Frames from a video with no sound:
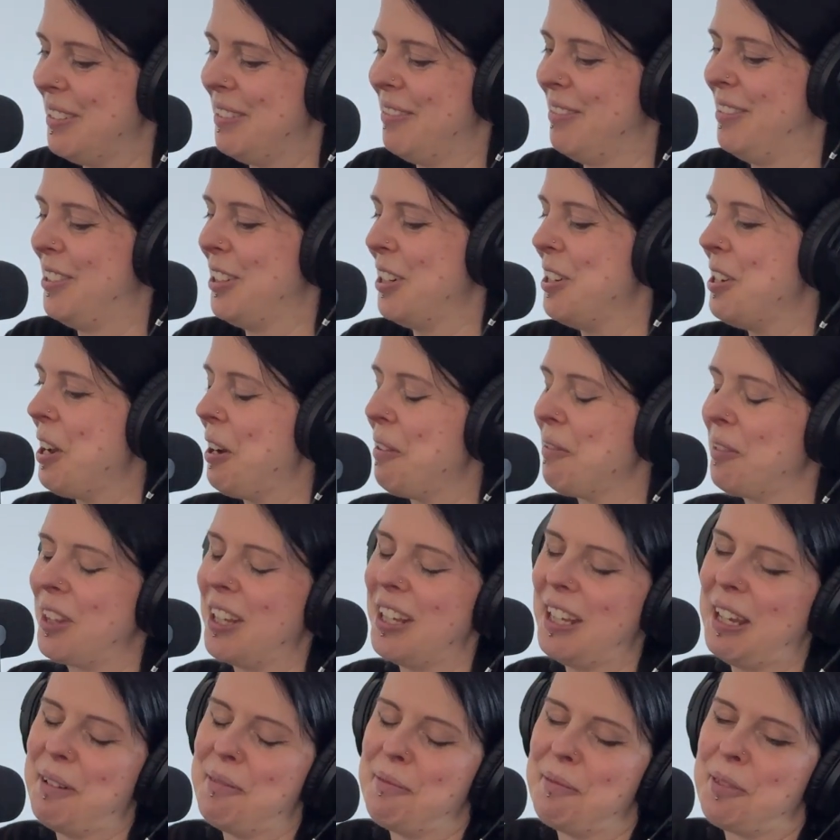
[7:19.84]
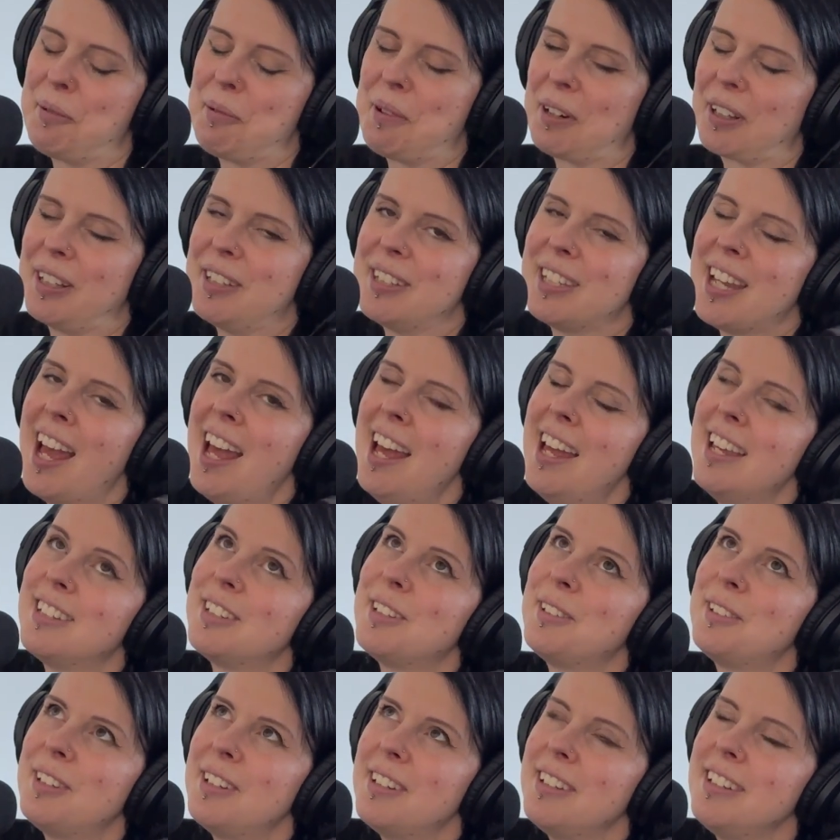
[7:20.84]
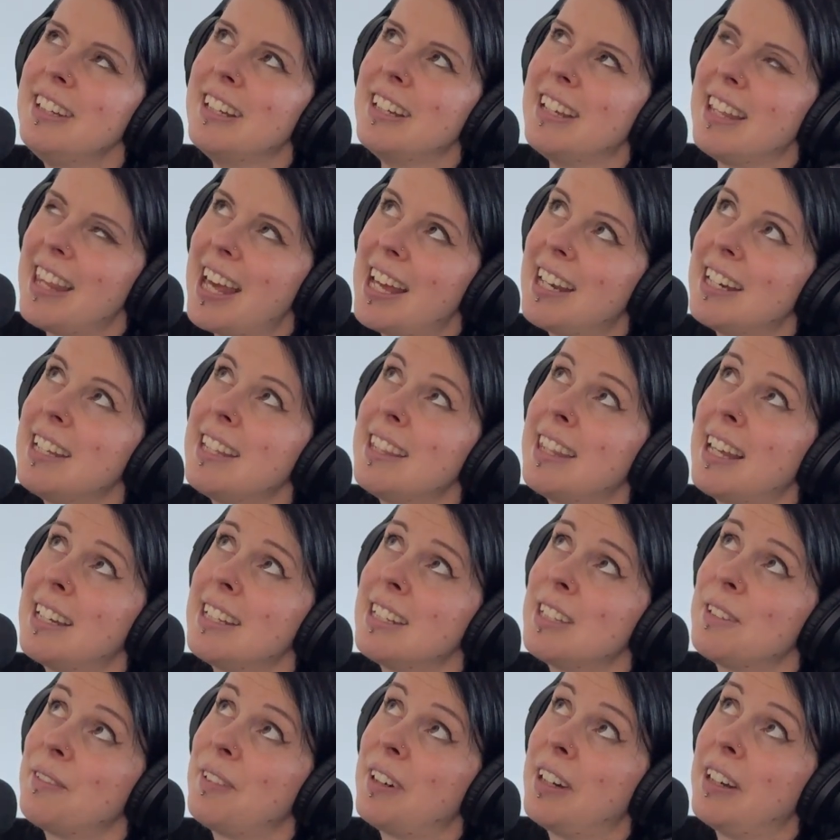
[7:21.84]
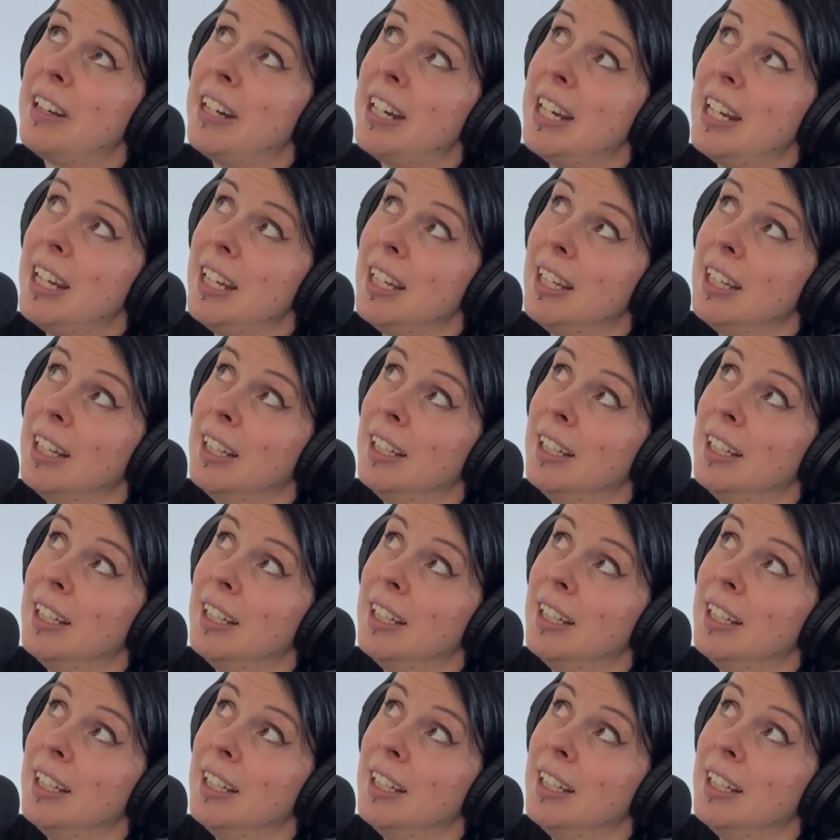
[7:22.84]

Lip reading: turn off the workloads. So that is a very